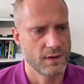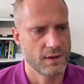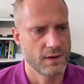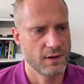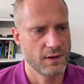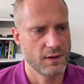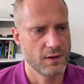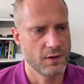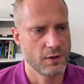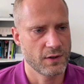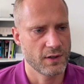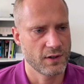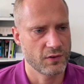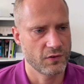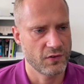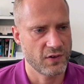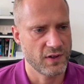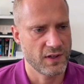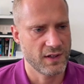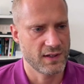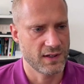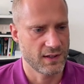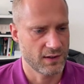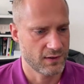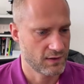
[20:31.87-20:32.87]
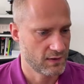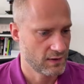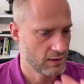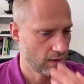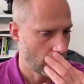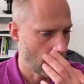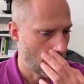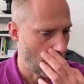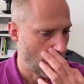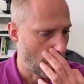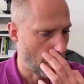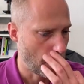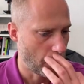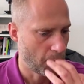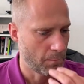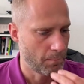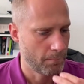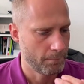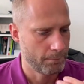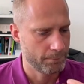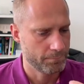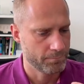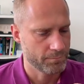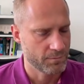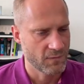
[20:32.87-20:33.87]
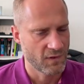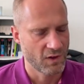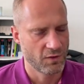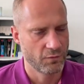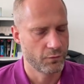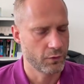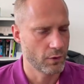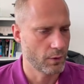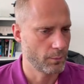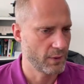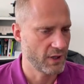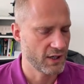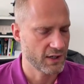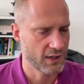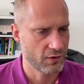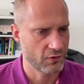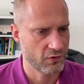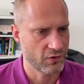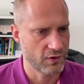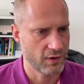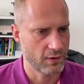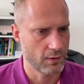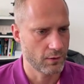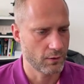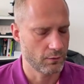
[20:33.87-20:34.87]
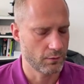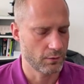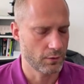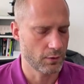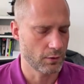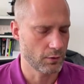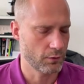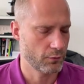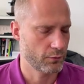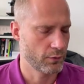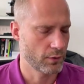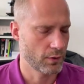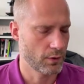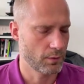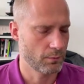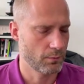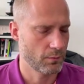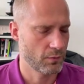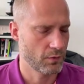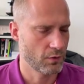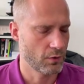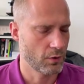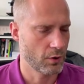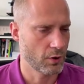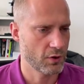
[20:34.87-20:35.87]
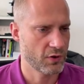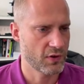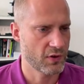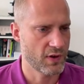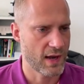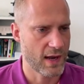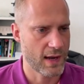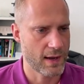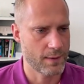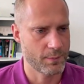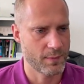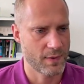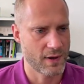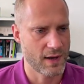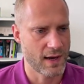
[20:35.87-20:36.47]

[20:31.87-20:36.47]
you can see that from legacy or from all time,